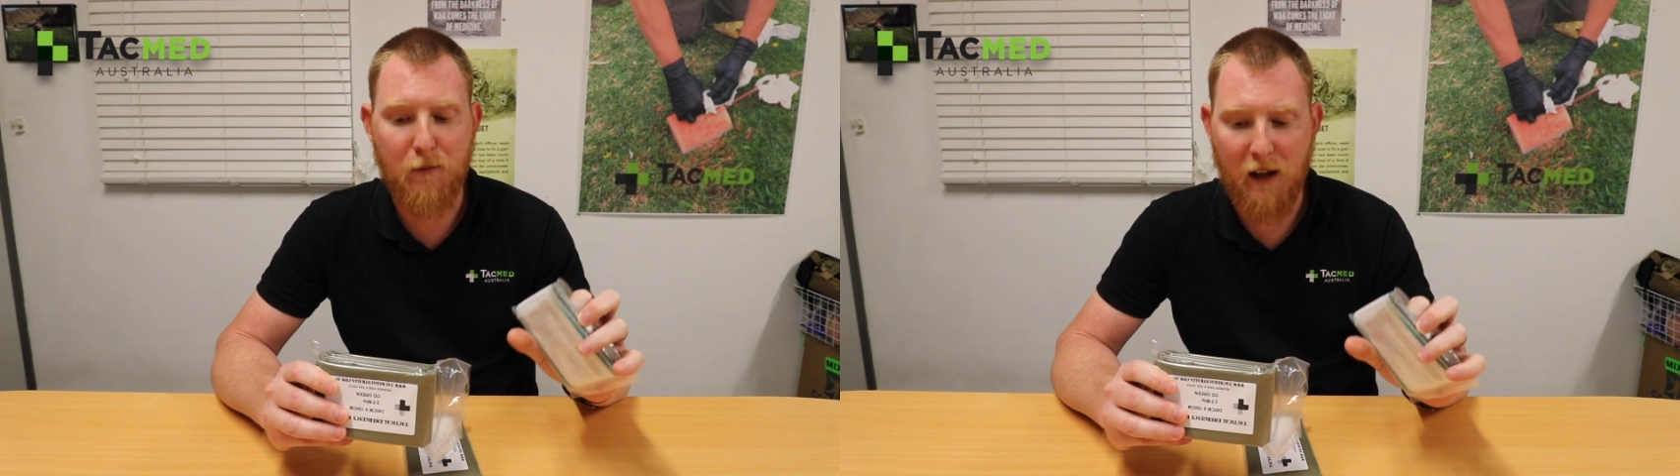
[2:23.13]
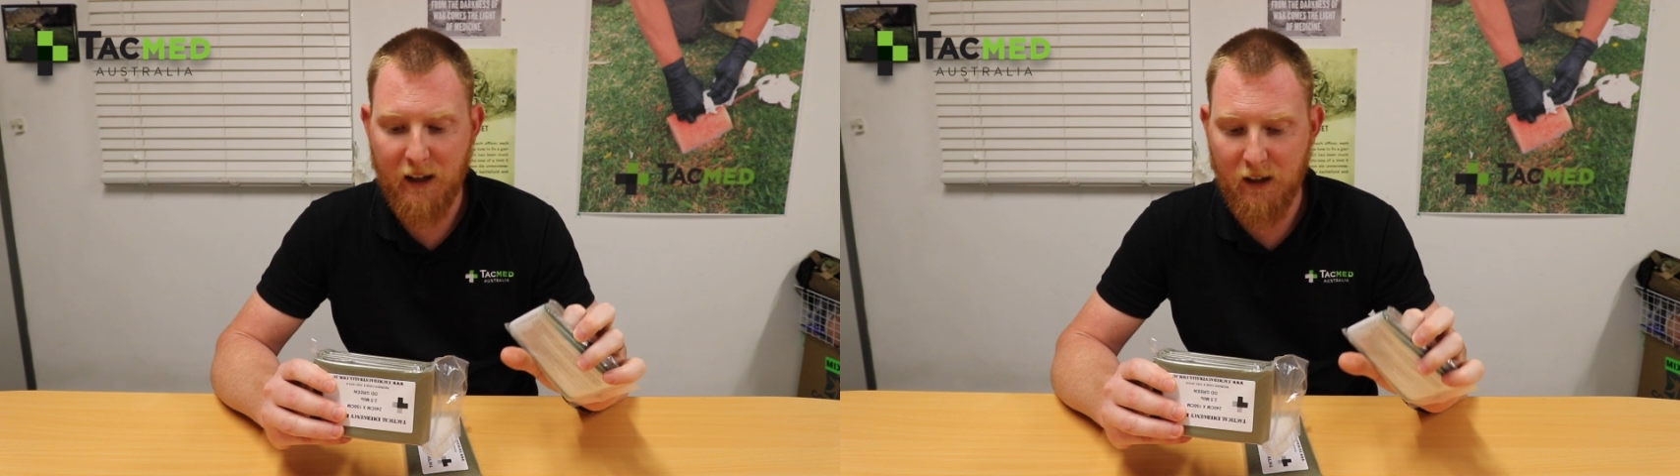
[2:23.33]

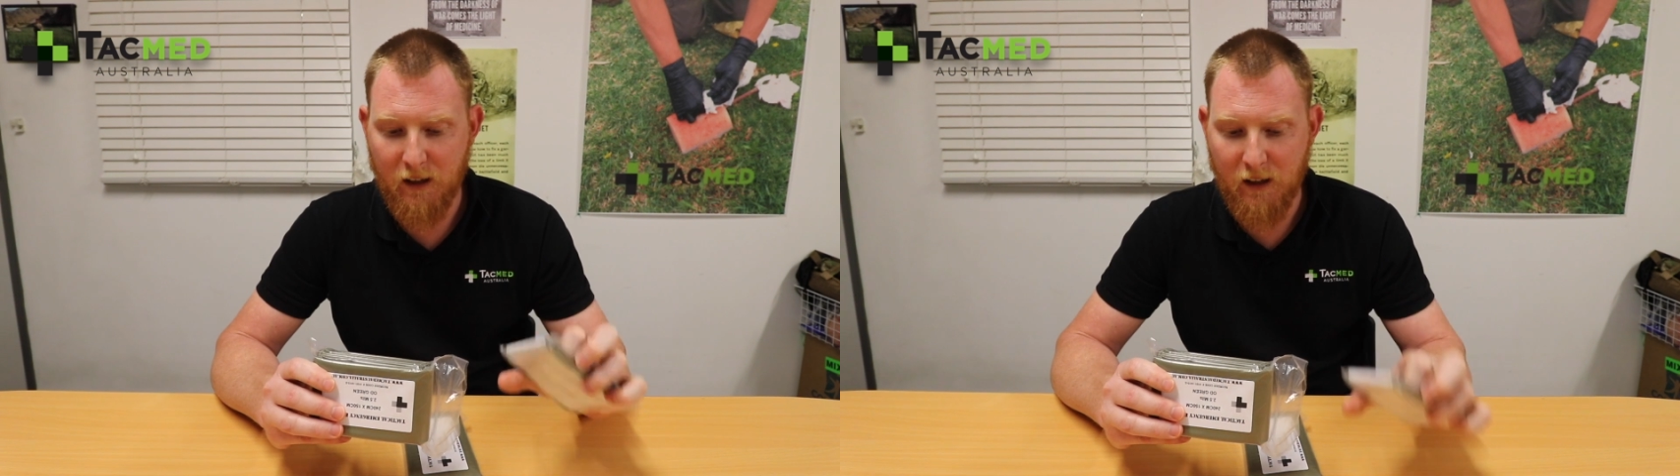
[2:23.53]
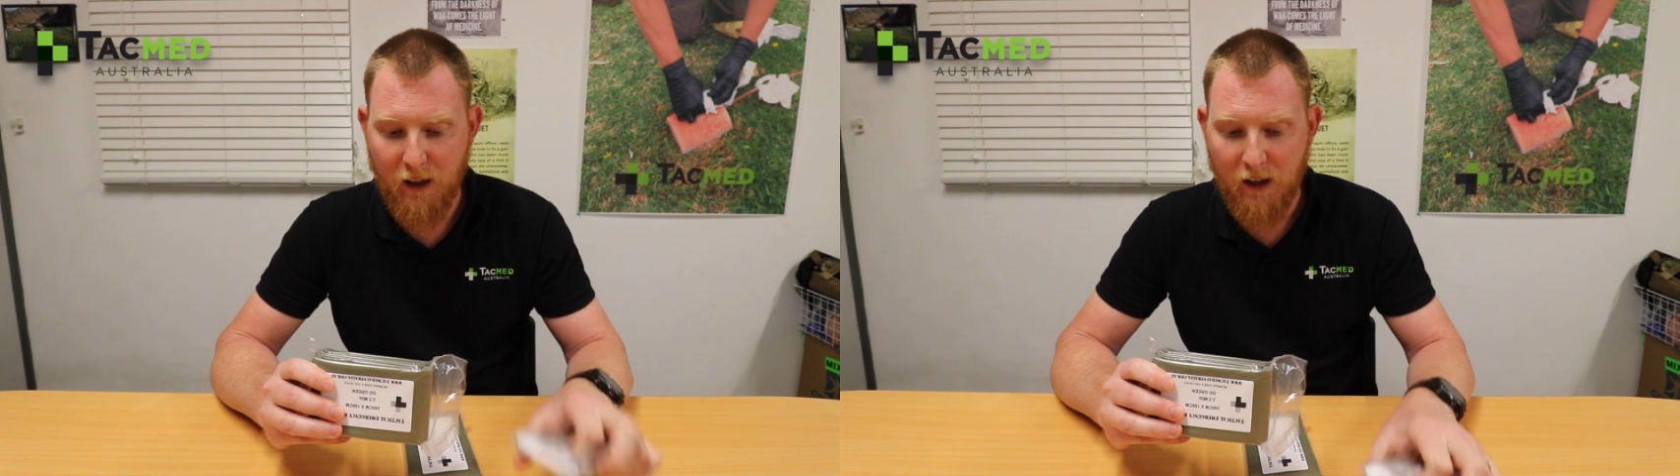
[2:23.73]

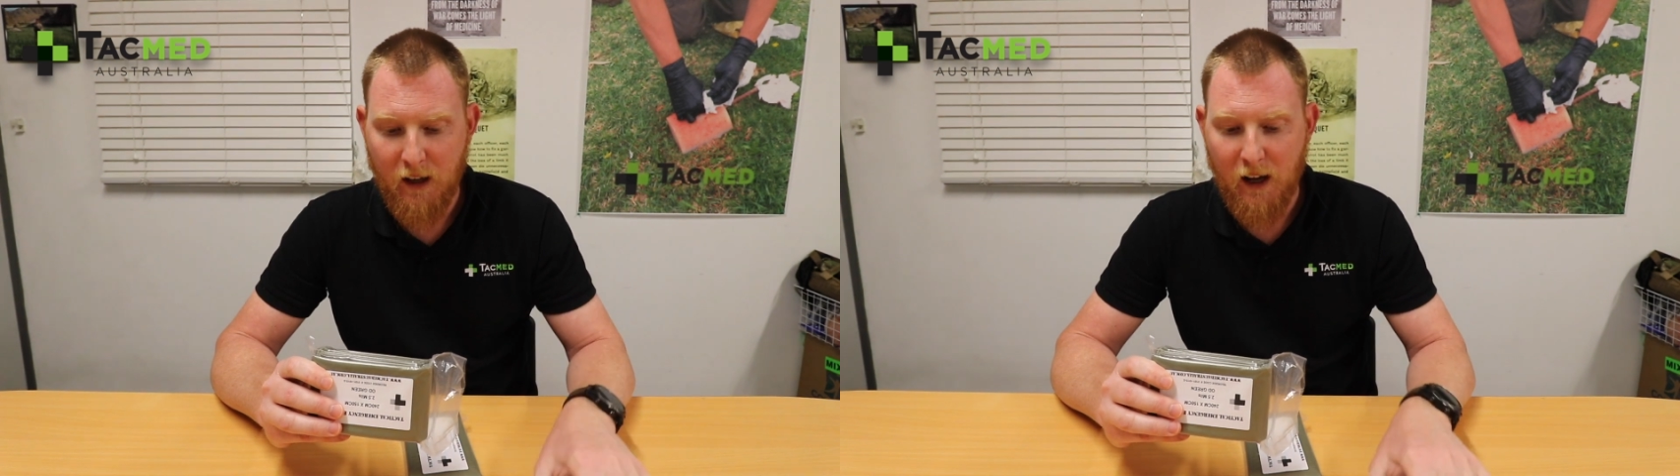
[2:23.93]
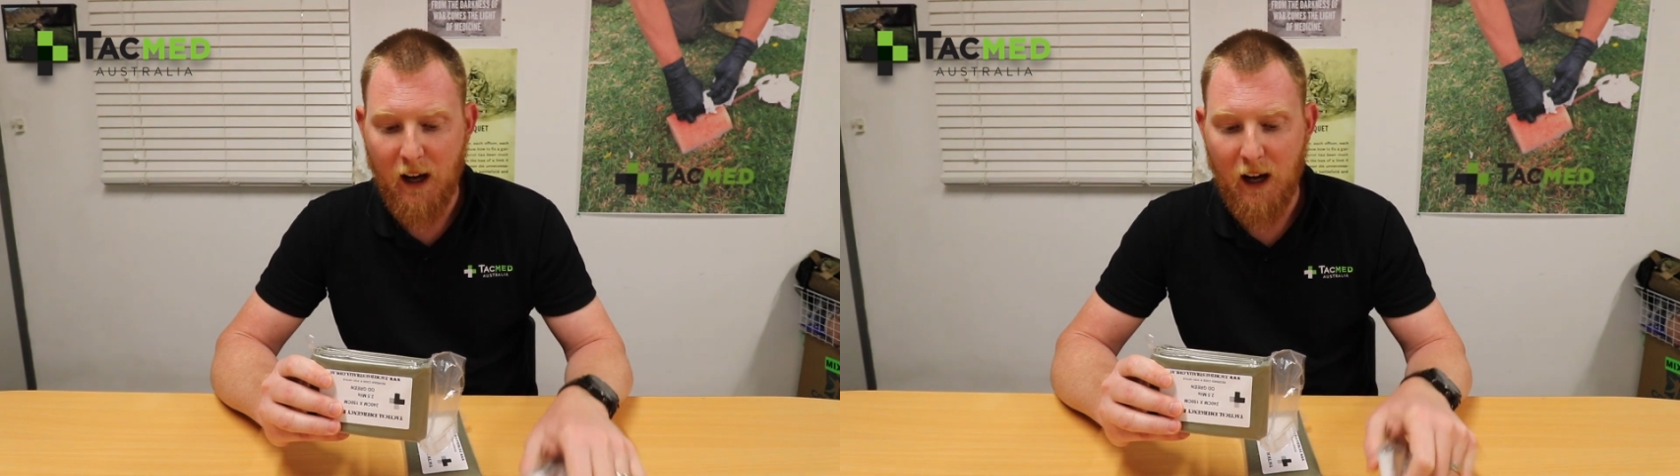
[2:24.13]
blanket.
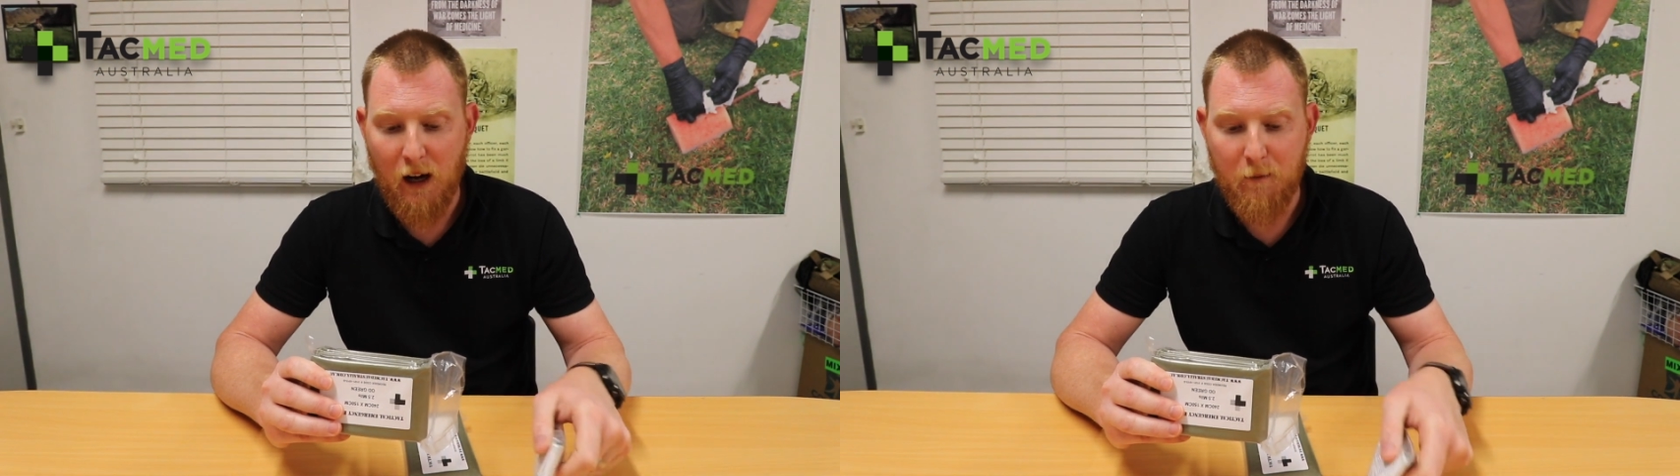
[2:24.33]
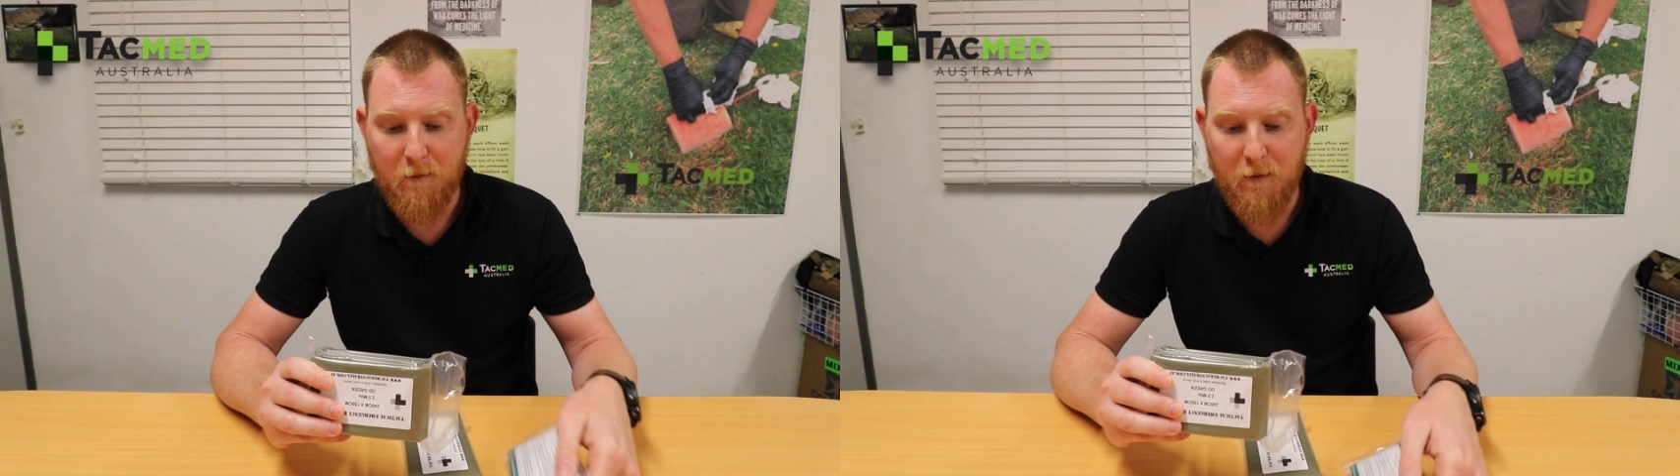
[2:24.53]

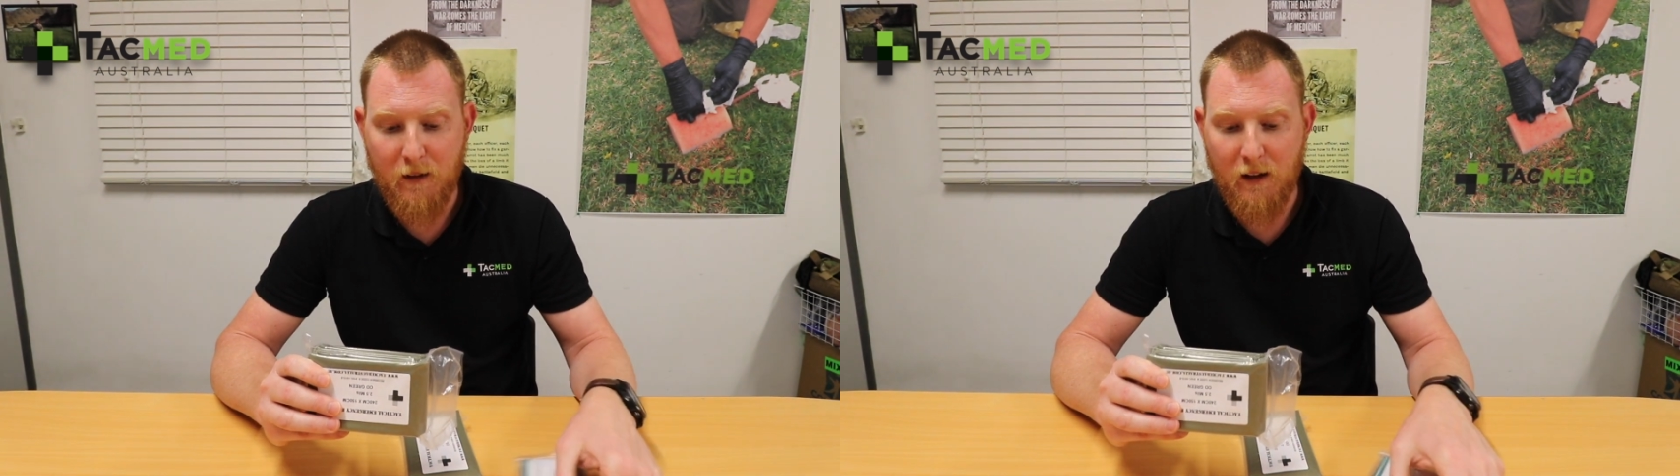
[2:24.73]
And